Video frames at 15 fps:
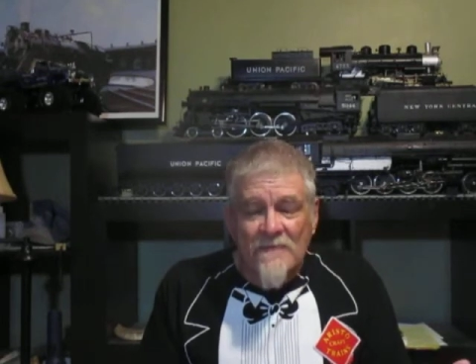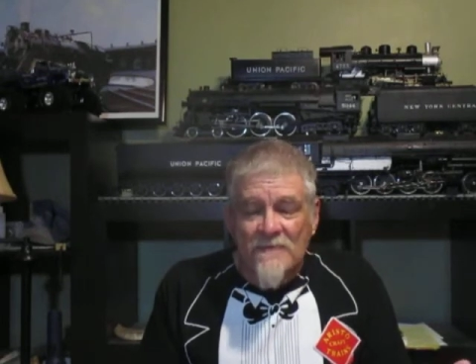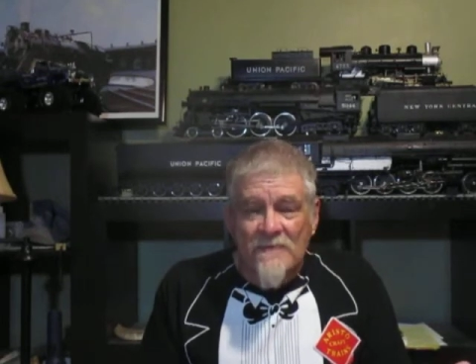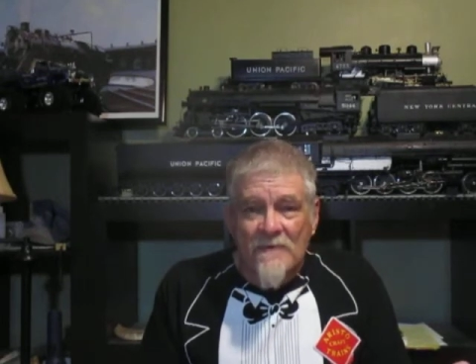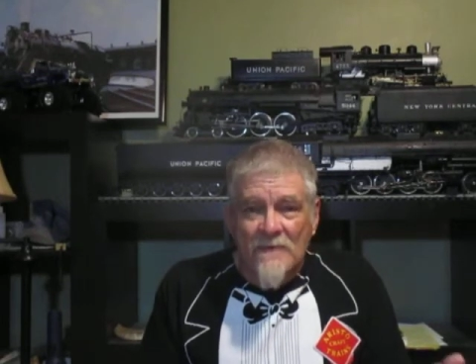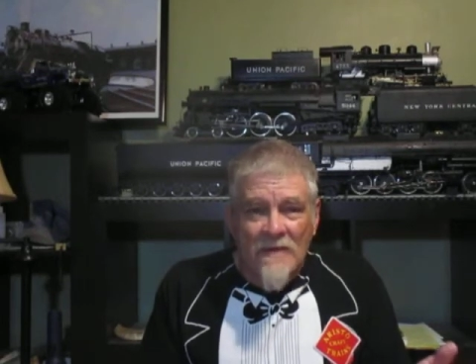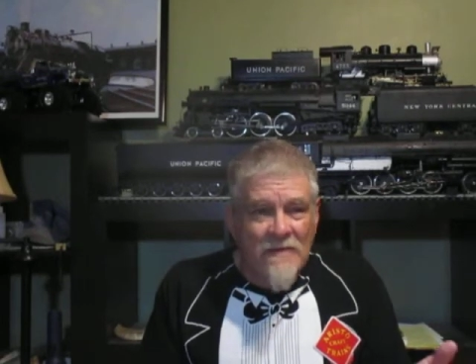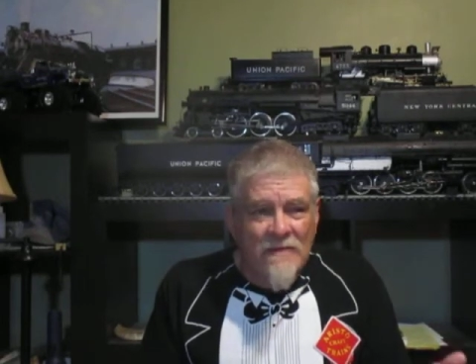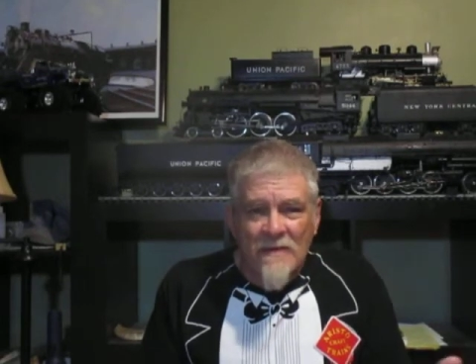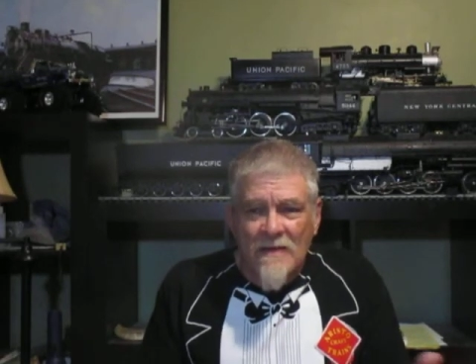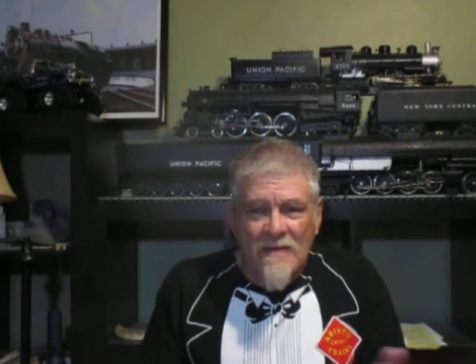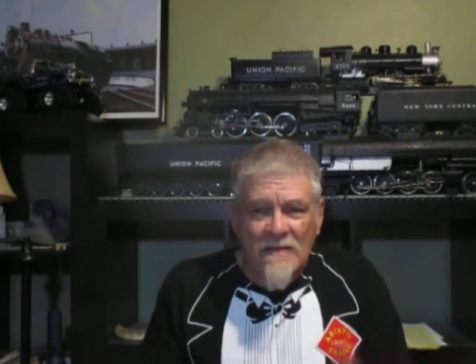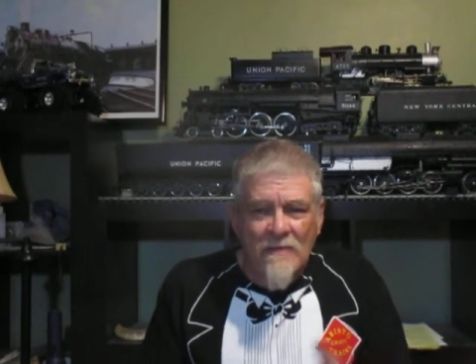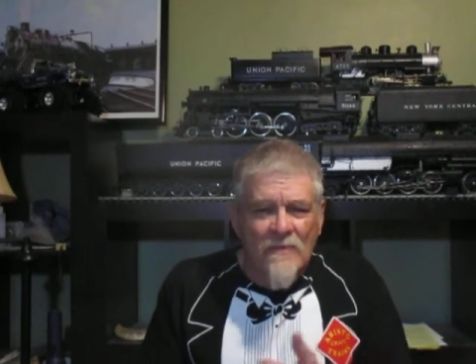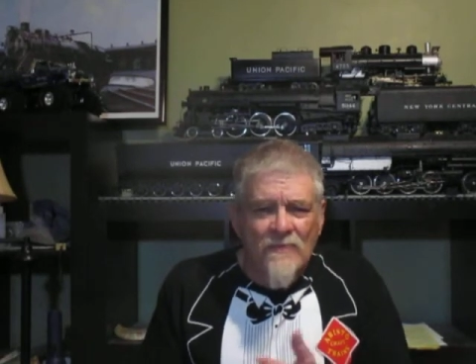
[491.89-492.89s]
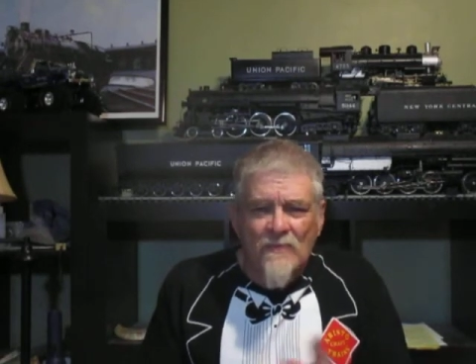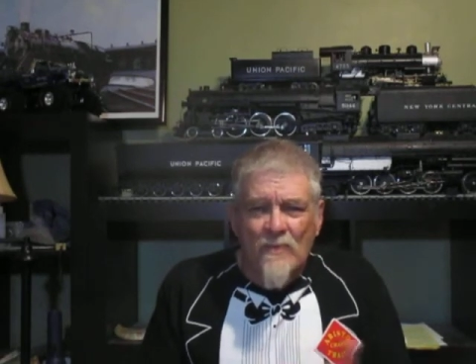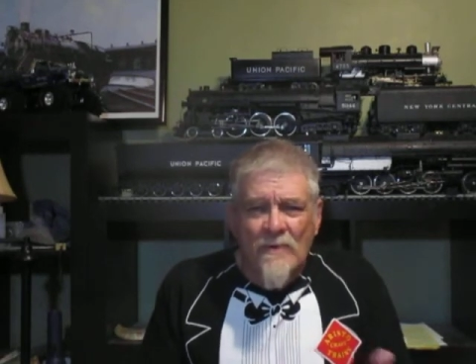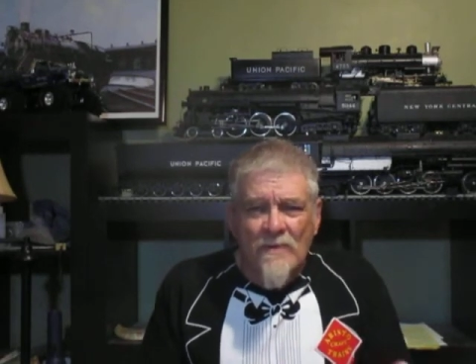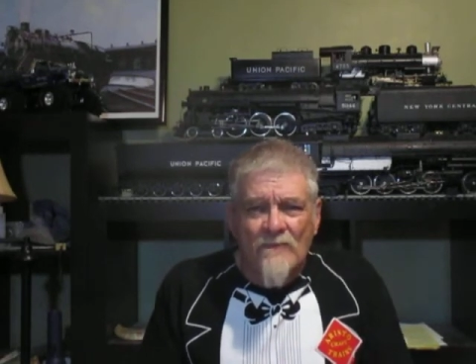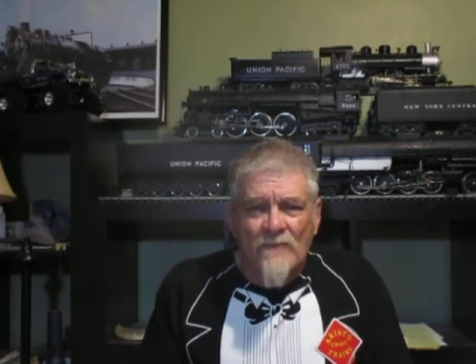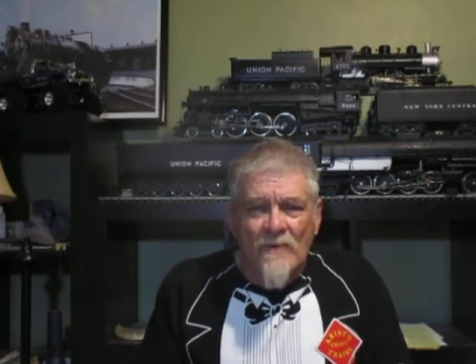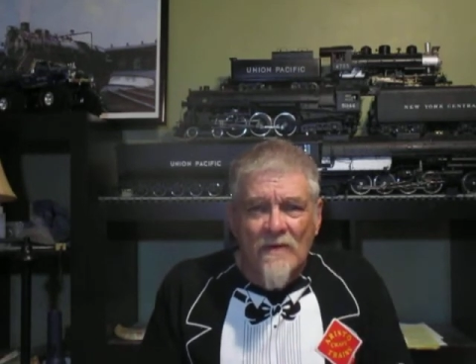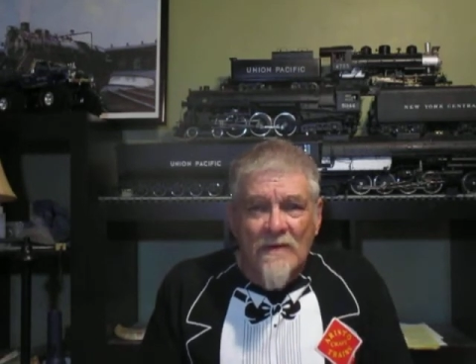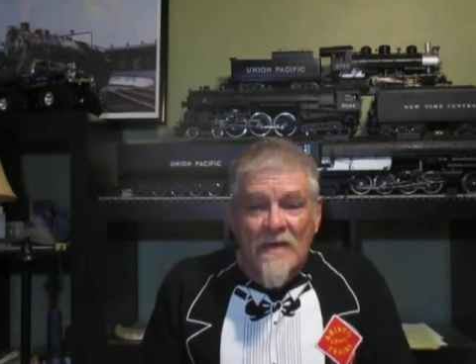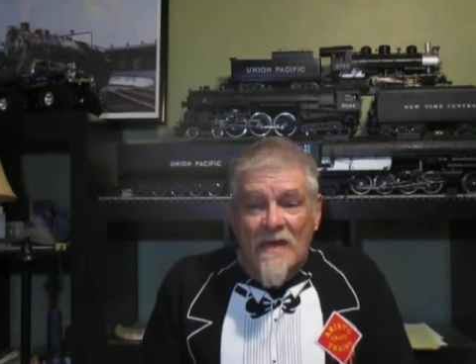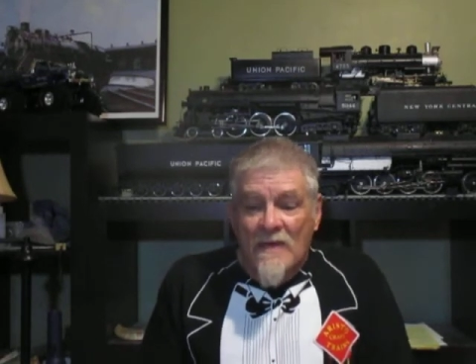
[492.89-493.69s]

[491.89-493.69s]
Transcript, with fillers: and stuff. I, I, it was wonderful.